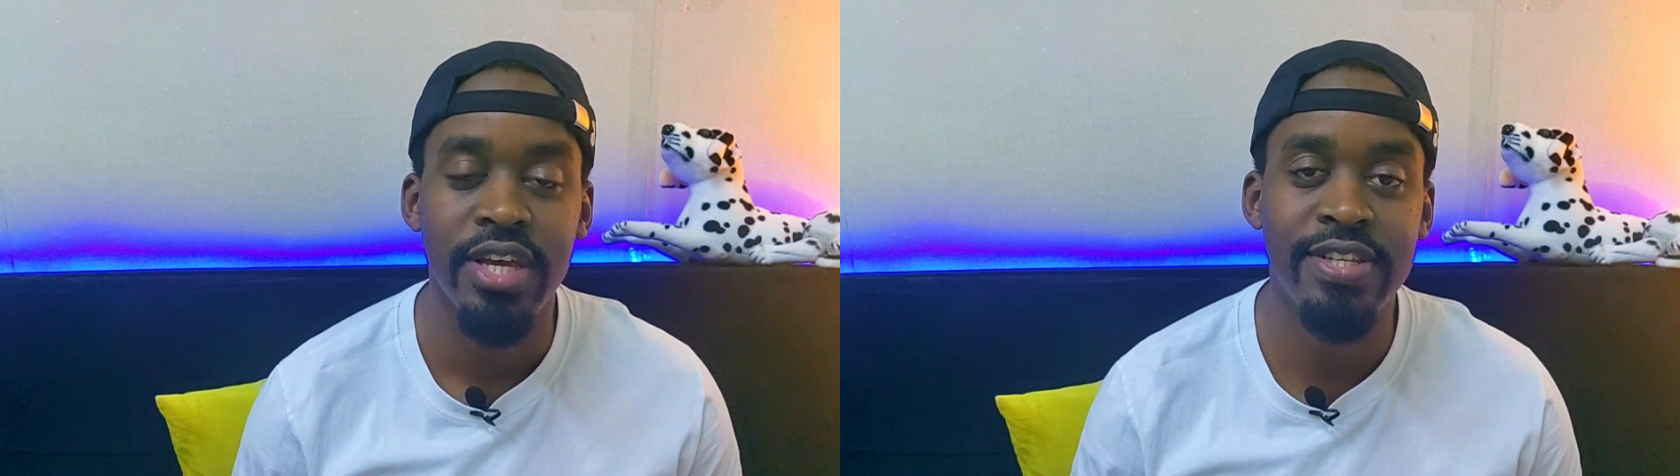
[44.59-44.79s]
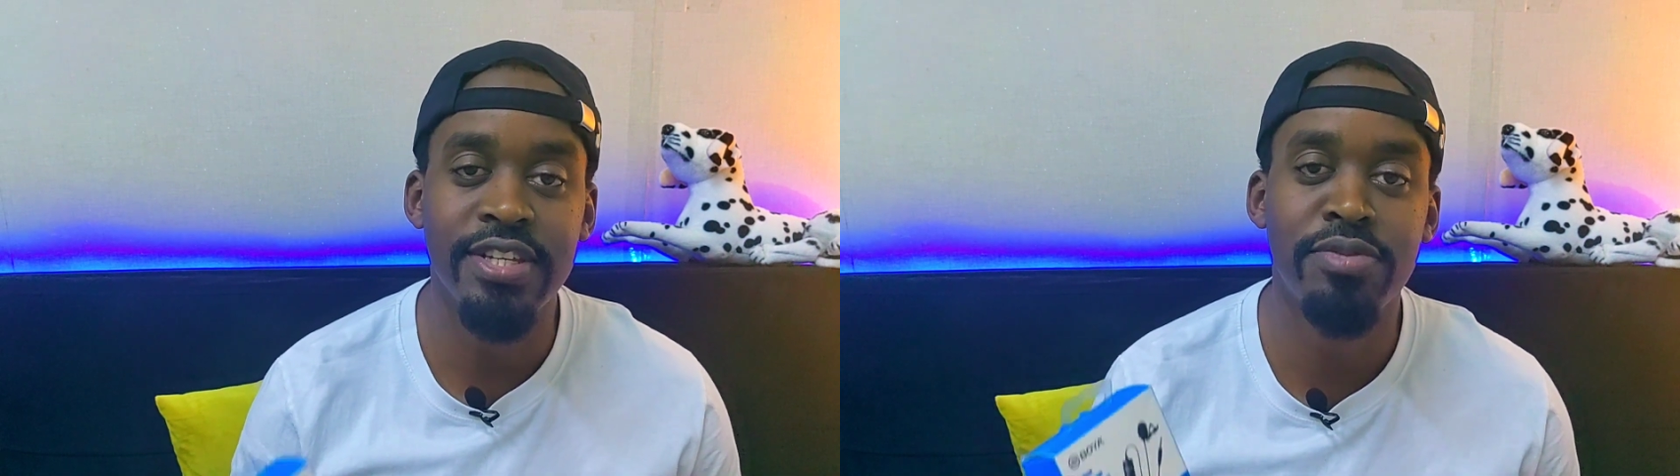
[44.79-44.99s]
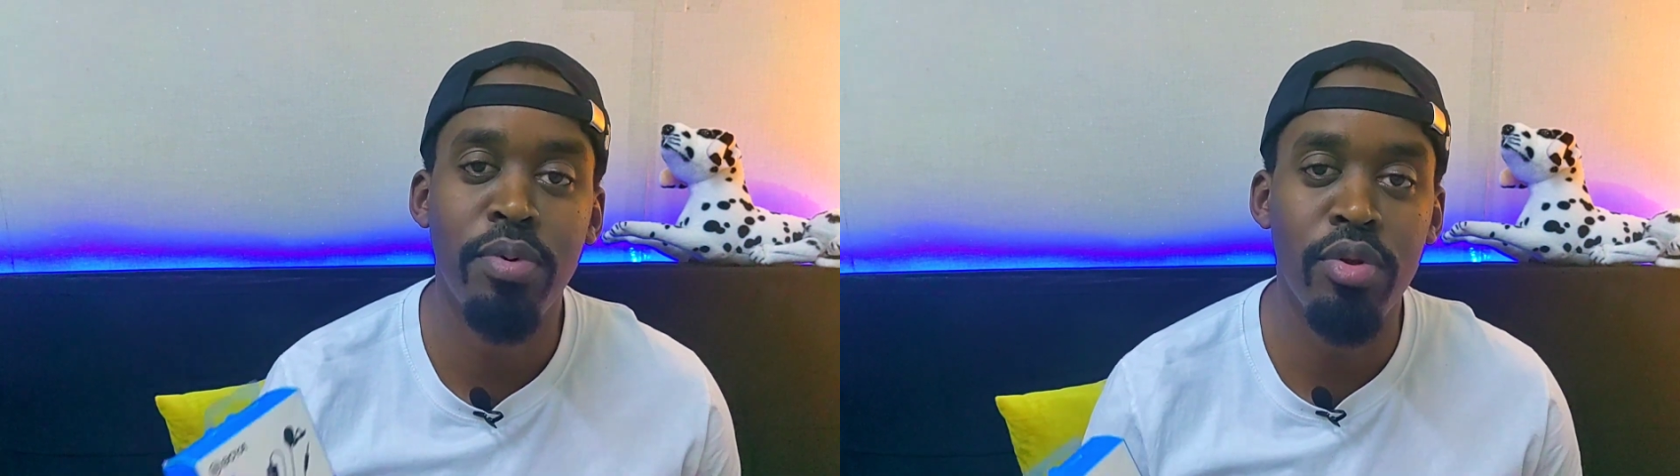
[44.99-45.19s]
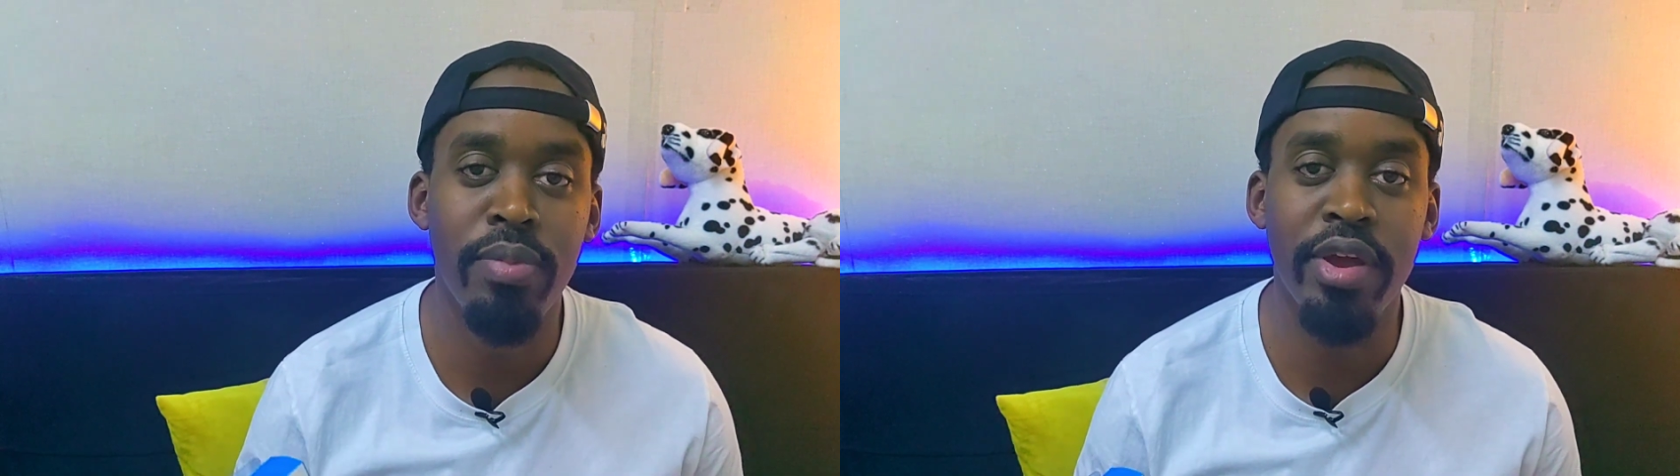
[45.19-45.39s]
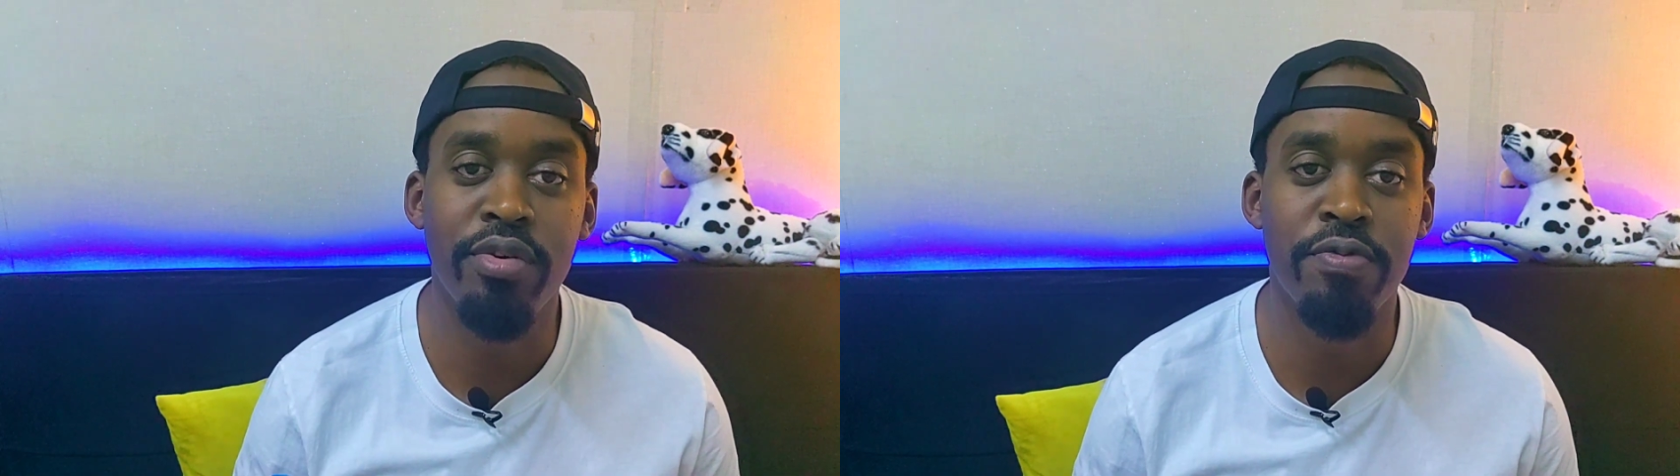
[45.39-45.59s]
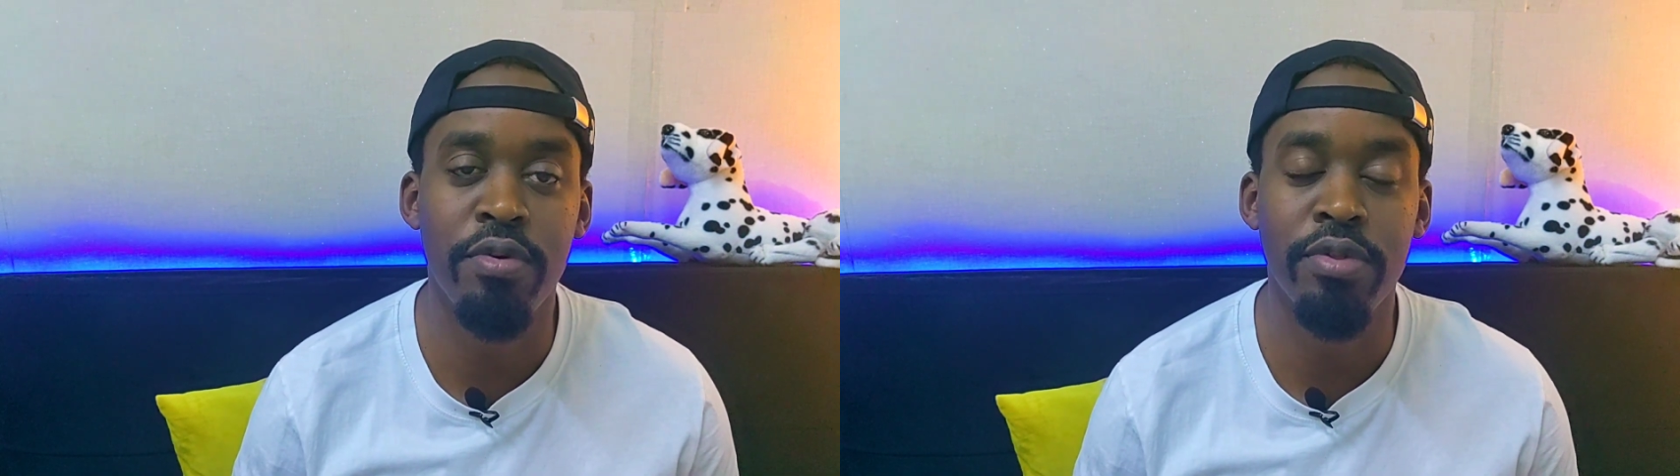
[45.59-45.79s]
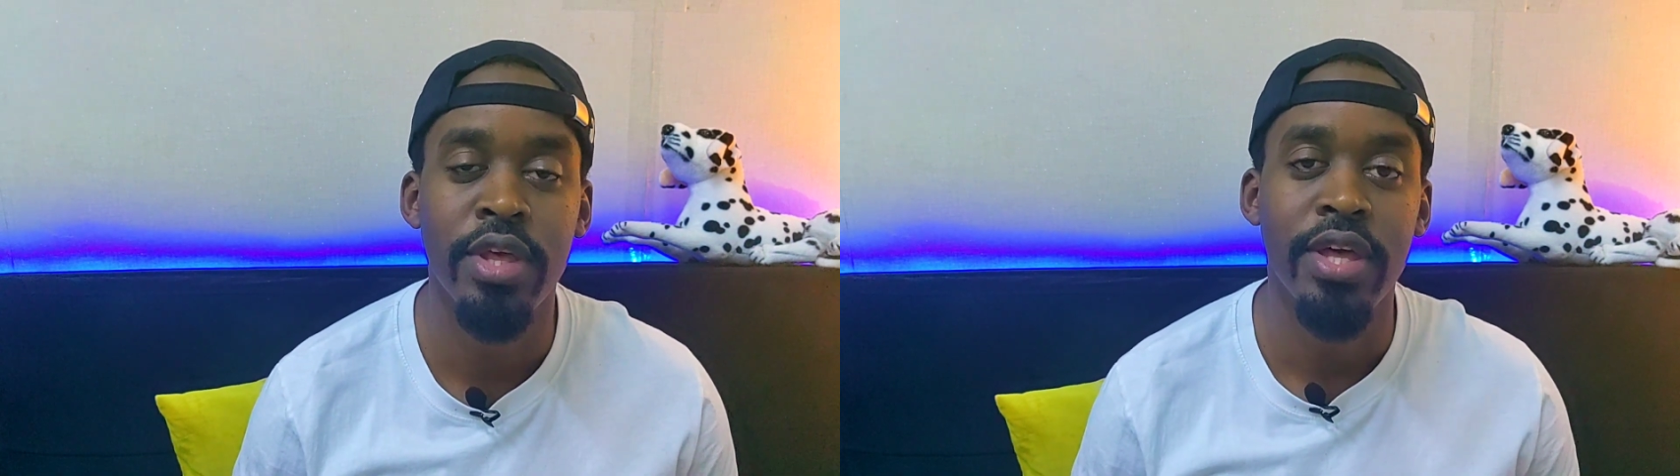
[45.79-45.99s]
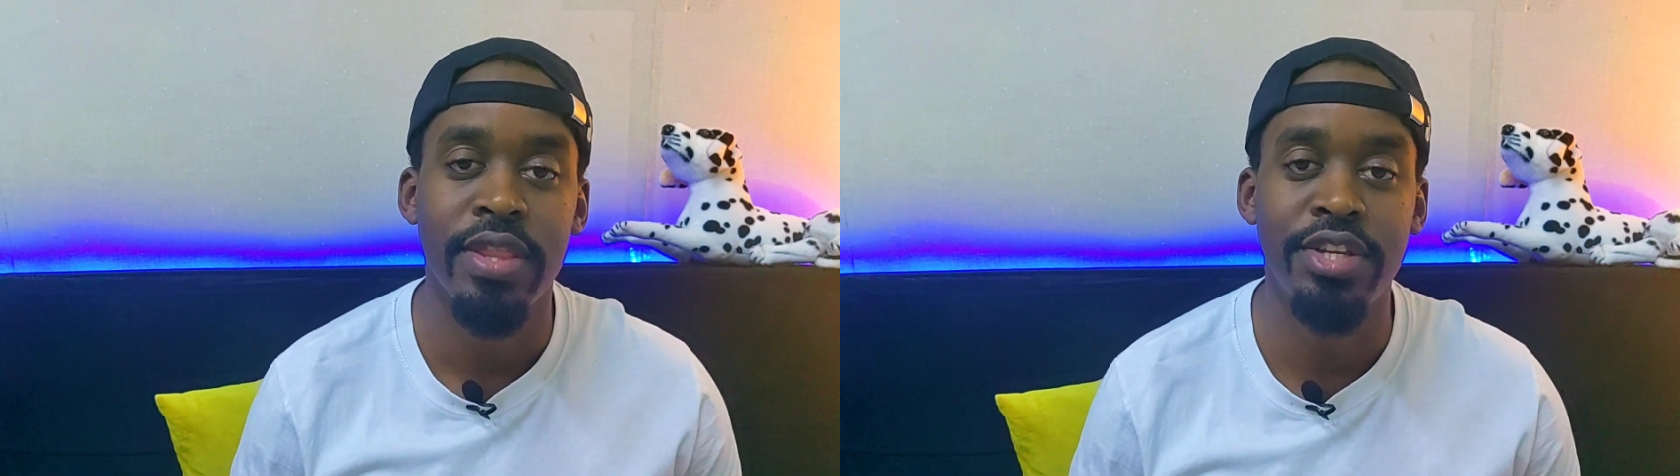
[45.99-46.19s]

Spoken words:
it's a small microphone